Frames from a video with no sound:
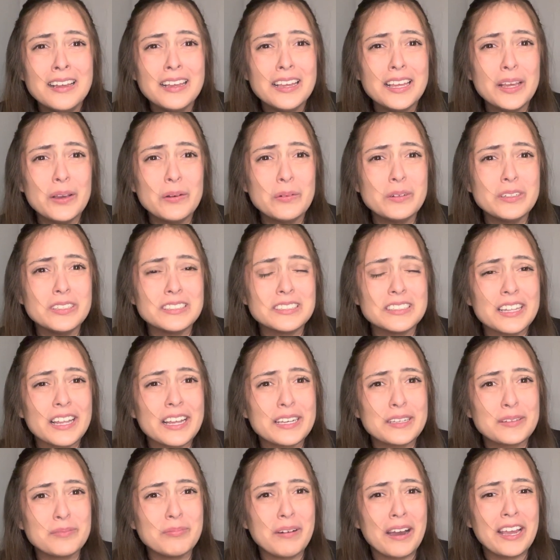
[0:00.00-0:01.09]
It was
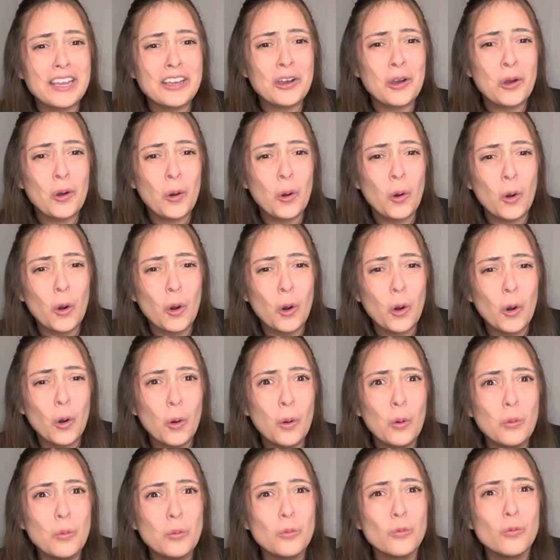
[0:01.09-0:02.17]
like my
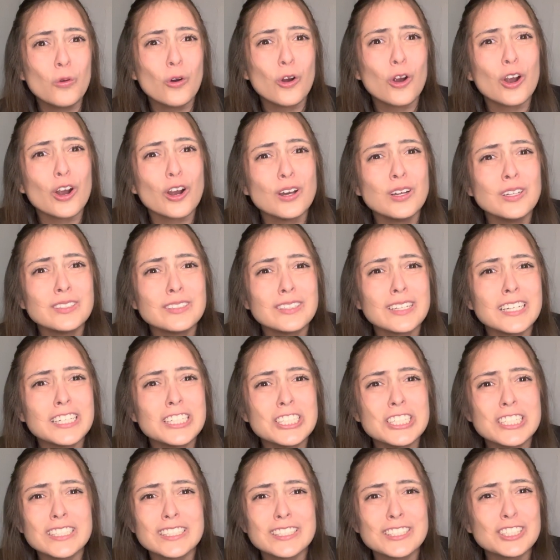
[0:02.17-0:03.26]
whole world had
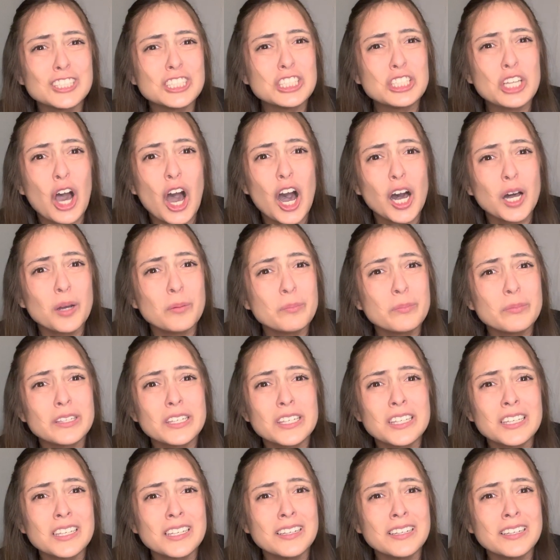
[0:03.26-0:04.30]
just stopped.